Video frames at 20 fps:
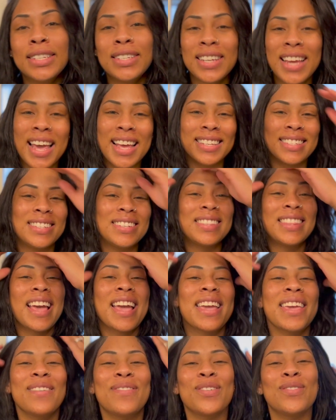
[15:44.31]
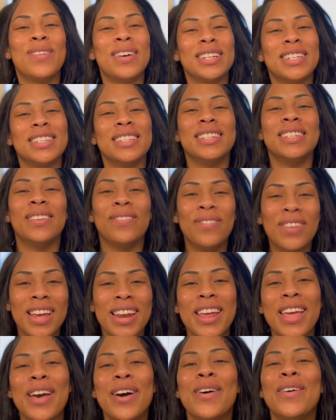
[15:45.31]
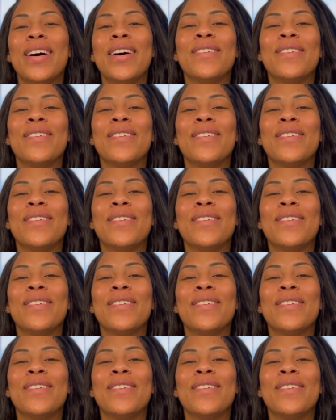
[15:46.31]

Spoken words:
Yeah, so thank you for watching this video.